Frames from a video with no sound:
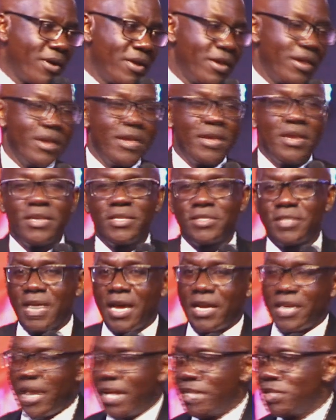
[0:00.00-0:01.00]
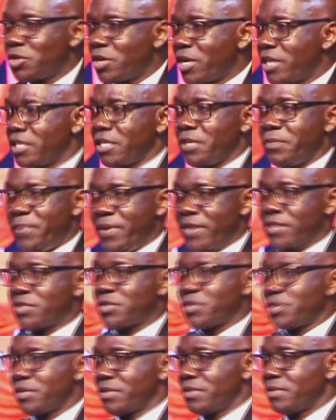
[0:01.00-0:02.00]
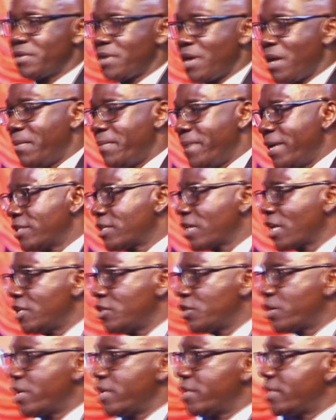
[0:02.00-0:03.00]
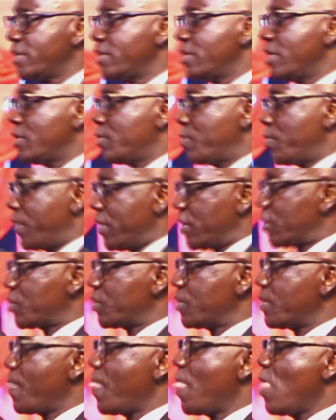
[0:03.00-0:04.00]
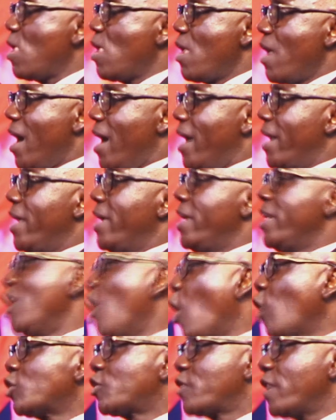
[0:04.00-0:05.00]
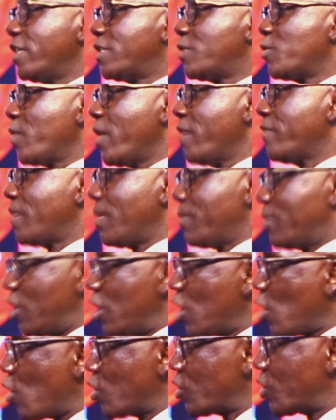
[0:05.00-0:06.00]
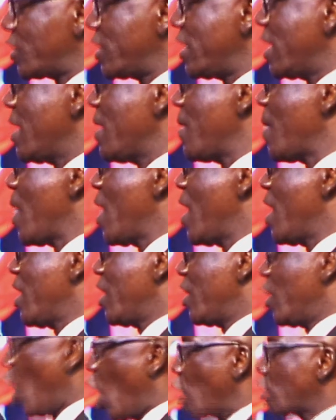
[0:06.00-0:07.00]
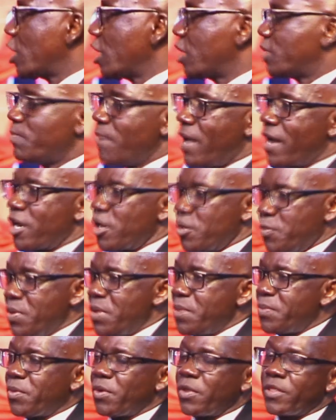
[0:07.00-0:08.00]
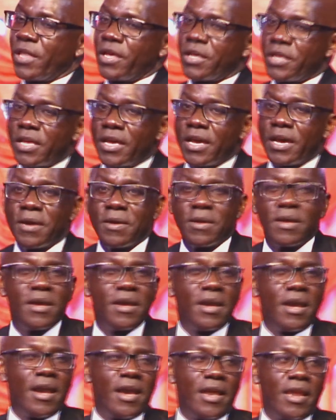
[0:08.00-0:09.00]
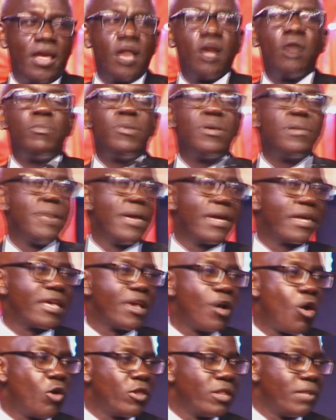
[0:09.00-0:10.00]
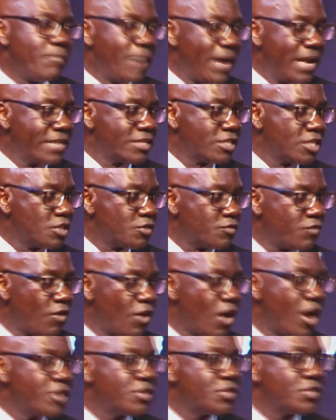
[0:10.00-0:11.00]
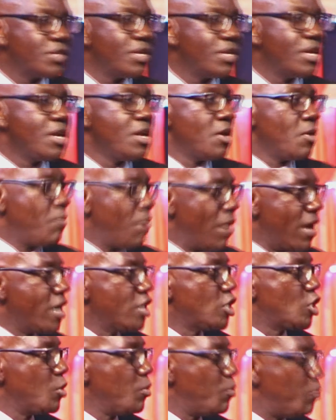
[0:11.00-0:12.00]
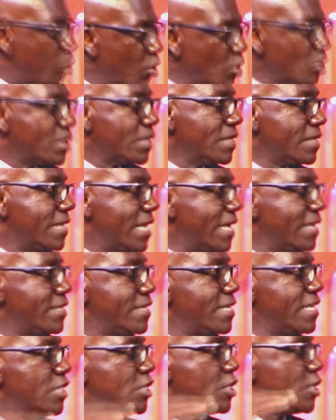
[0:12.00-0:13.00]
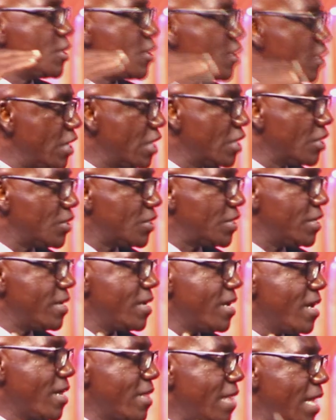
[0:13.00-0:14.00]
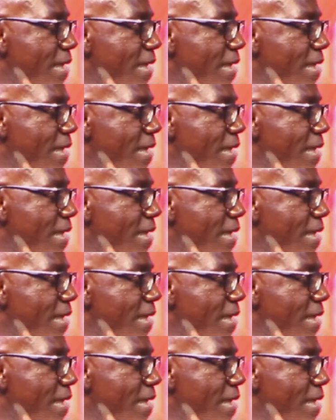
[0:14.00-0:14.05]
He is an educated person, amazing educated person. And he knows that we have some singles here, not yet married people, they're here. And he will be making all the balances for us. But it's important that these things that